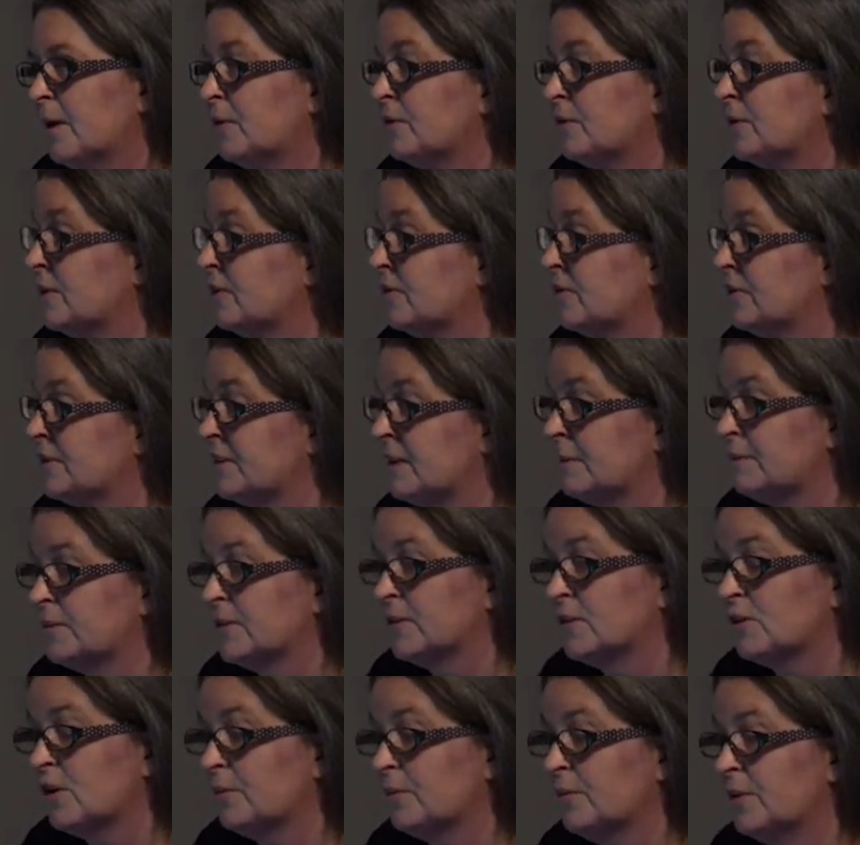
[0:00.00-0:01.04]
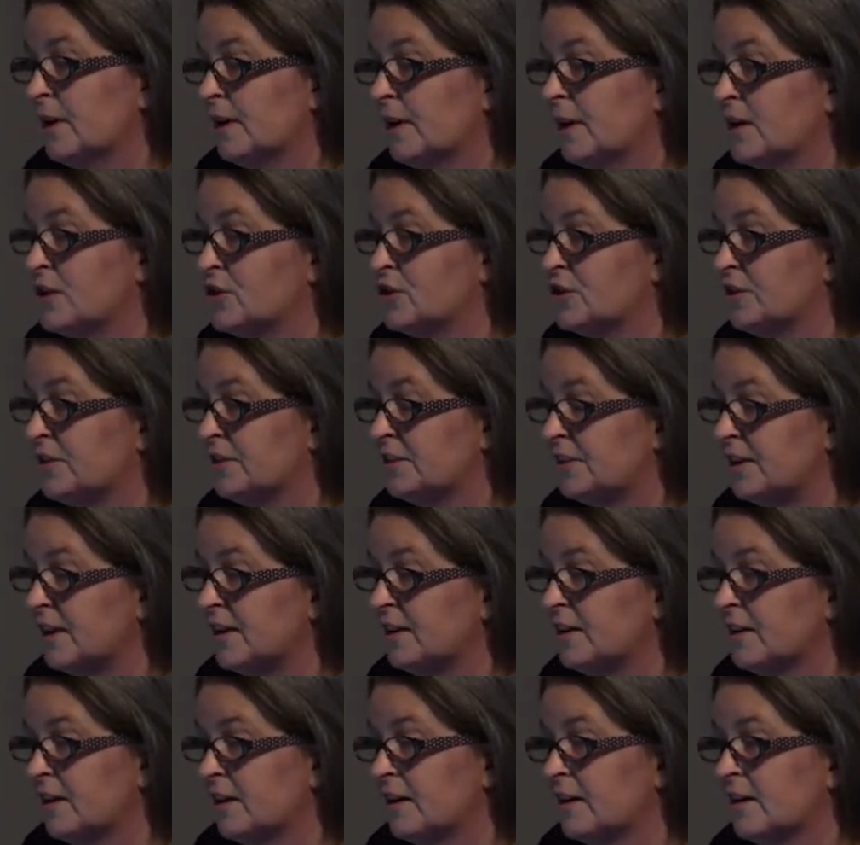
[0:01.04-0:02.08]
intercepted communications
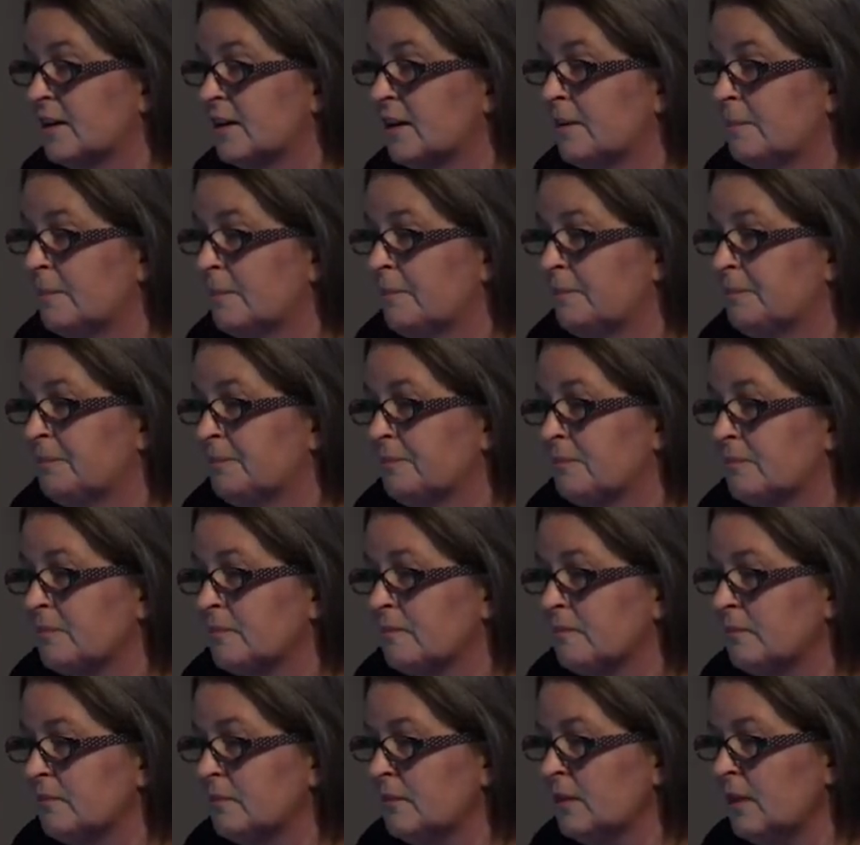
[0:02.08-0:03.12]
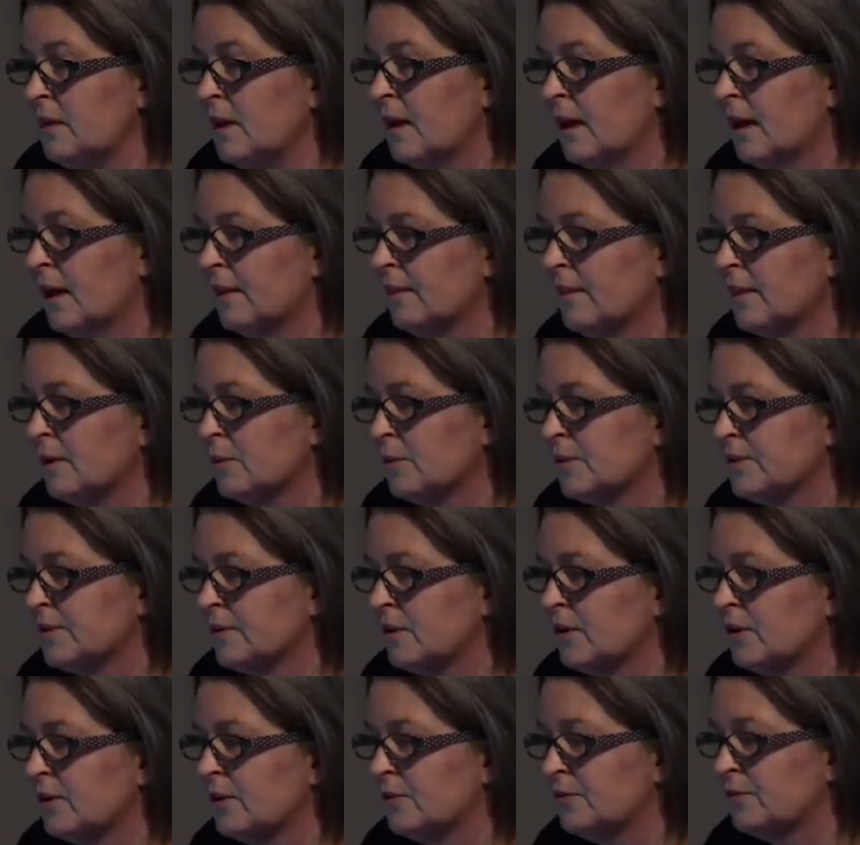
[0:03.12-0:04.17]
data. And there was a
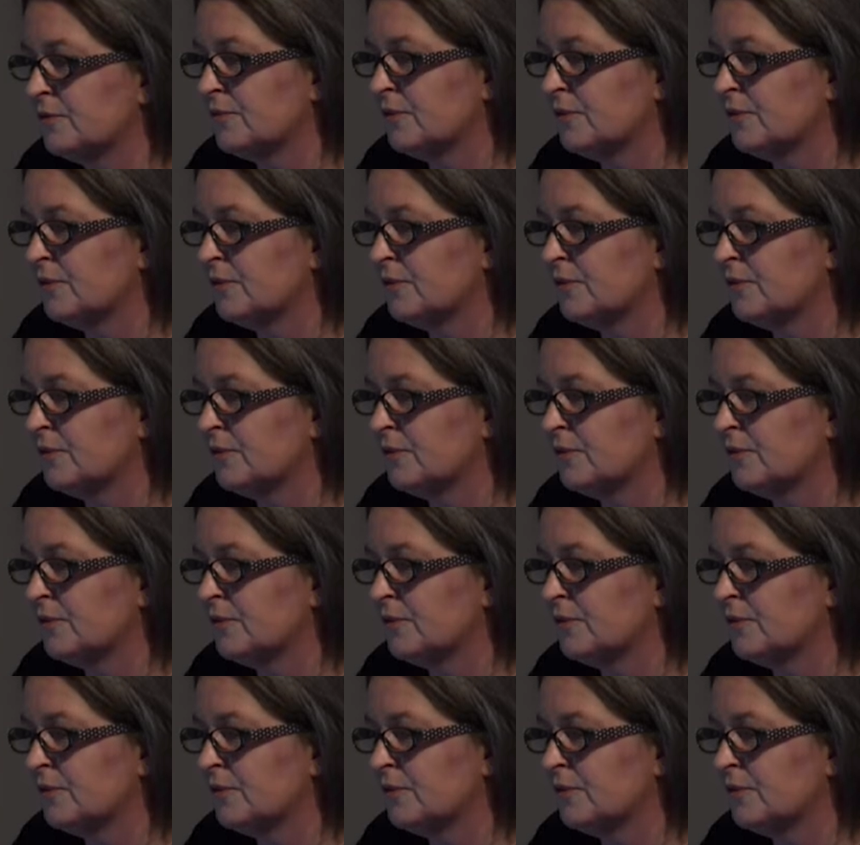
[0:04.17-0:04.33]
lot of